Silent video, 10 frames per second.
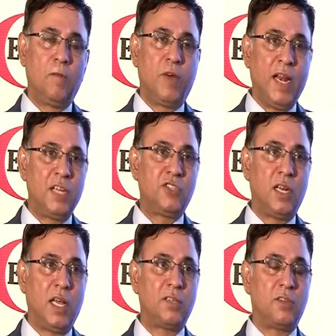
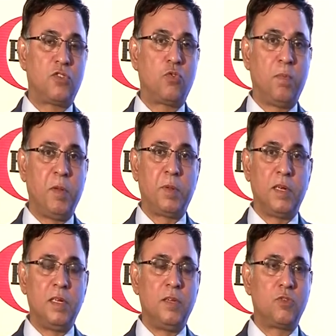financial access to
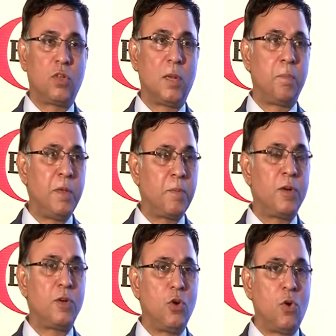people so that
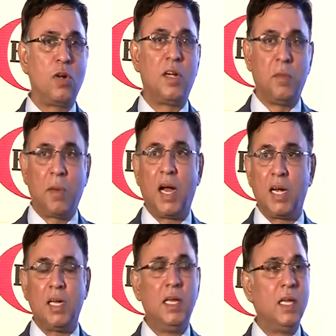people don't demand,